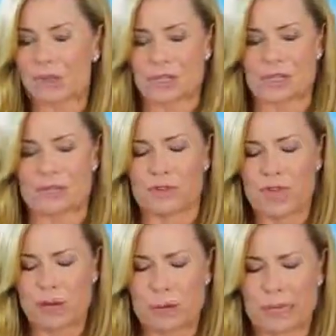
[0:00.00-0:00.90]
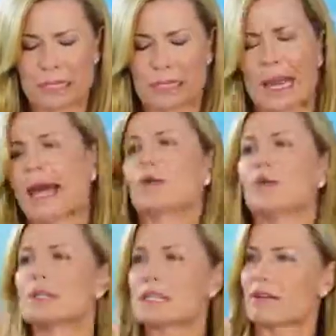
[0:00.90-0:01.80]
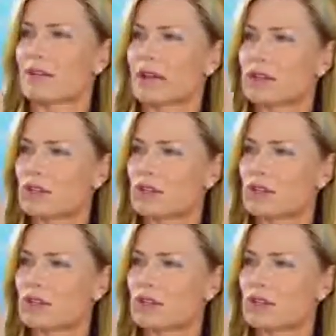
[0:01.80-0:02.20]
all this sort of derma blend and I had all this stuff that I could